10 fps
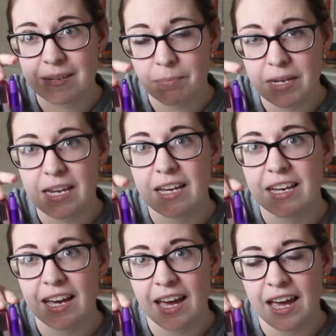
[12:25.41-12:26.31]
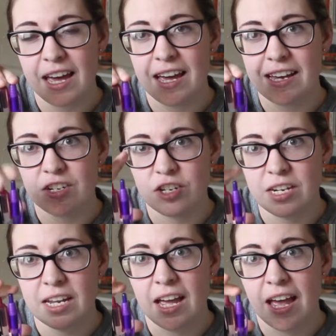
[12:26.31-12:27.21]
B, A,
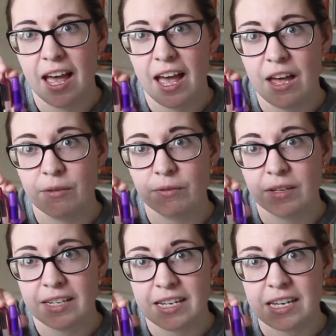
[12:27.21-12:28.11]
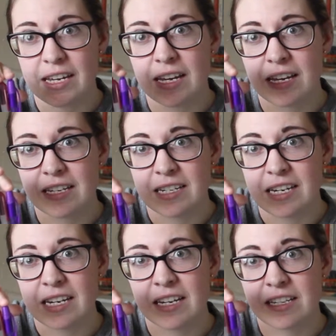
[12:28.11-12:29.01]
G, F, E,
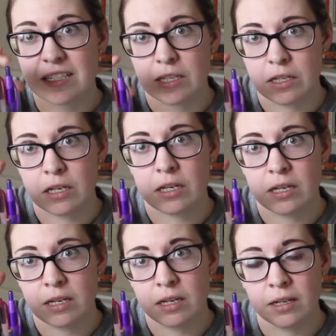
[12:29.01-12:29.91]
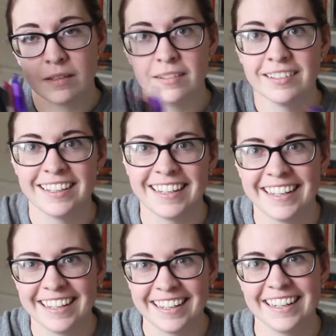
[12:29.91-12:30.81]
D, C.
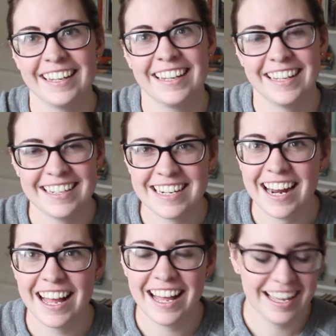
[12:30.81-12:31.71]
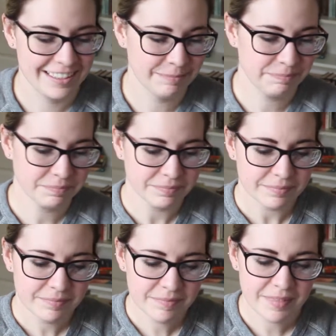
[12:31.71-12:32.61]
Ta-da!
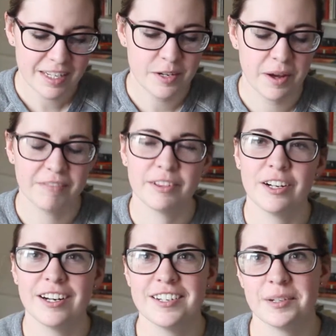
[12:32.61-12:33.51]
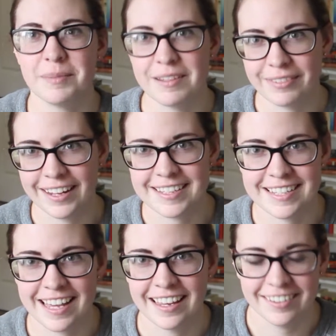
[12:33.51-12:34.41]
You have learned your B flat
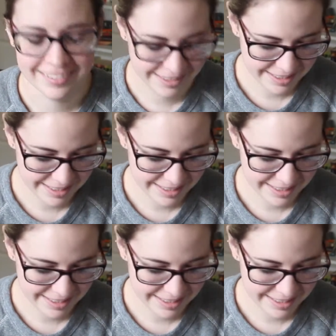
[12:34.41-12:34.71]
scale.